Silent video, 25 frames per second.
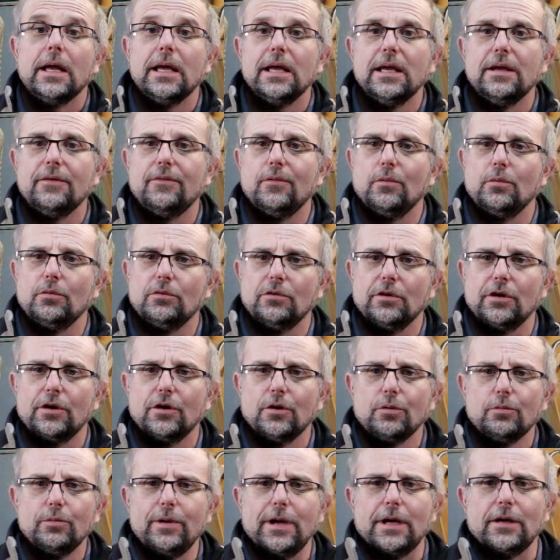if it was
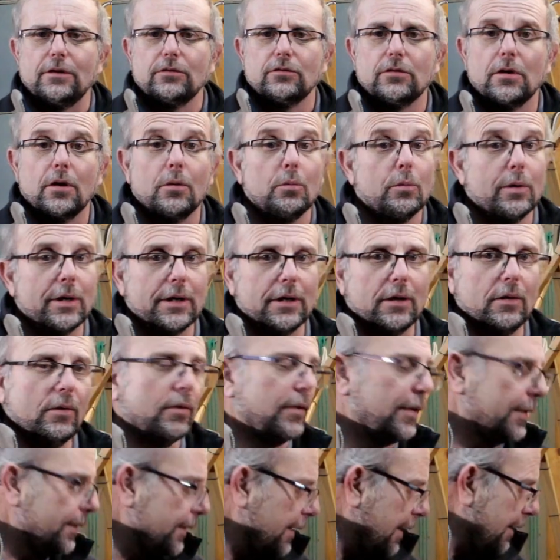incorrect, so we're going to
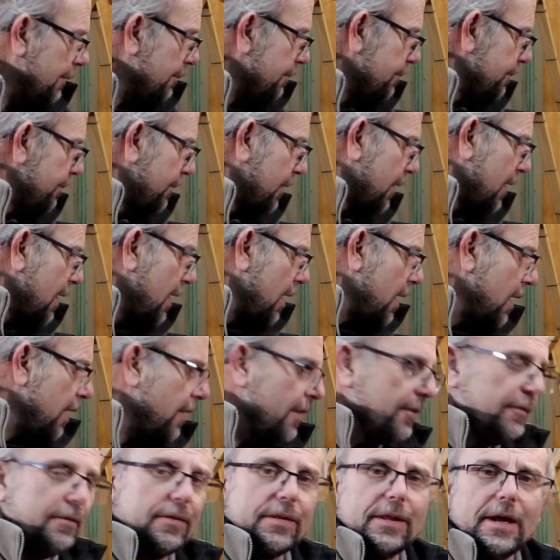look at that.
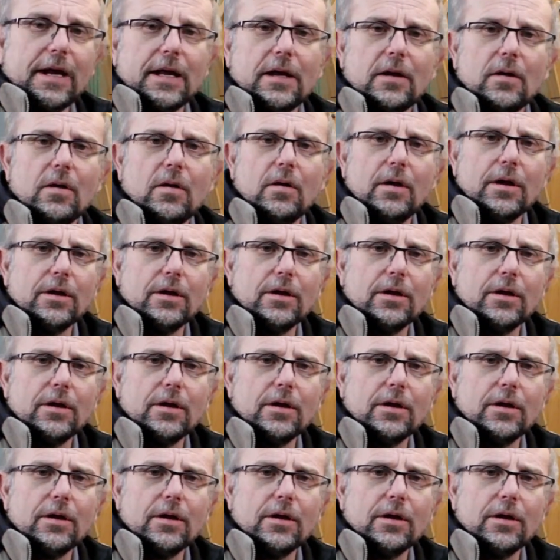For that I